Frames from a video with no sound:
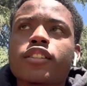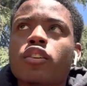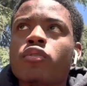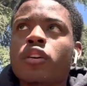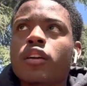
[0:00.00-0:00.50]

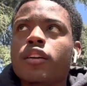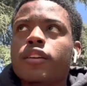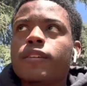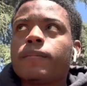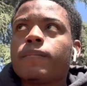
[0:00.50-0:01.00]
So,
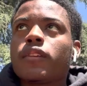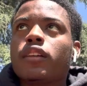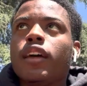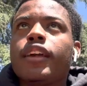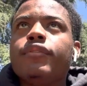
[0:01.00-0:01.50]

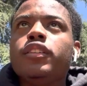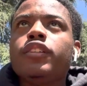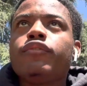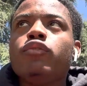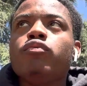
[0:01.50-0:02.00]
like, even
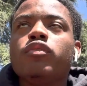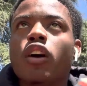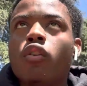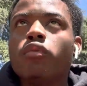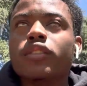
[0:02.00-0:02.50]
if you
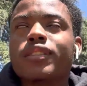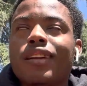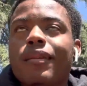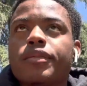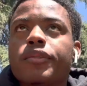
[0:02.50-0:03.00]
don't want to
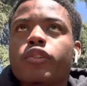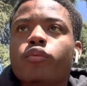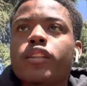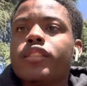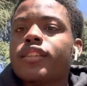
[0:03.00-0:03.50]
stop smoking
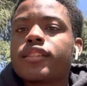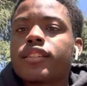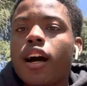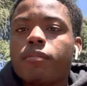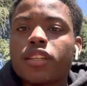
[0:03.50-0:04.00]
weed, just
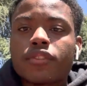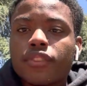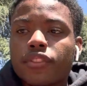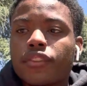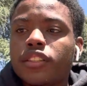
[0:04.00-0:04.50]
stop just for
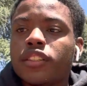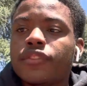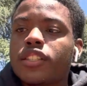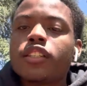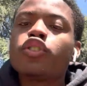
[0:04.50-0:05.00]
the fun of
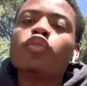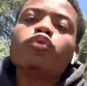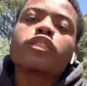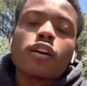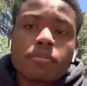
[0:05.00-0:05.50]
it. Just do
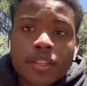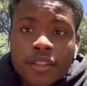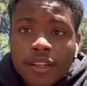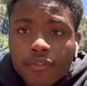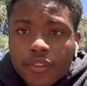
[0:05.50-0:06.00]

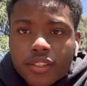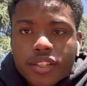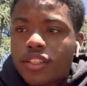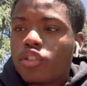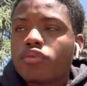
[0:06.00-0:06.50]
something different.
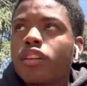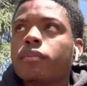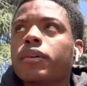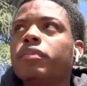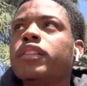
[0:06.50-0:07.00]
Just do
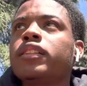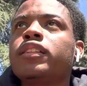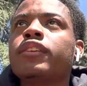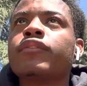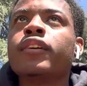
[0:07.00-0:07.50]
something completely
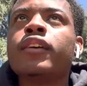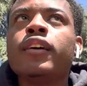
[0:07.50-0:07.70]
different.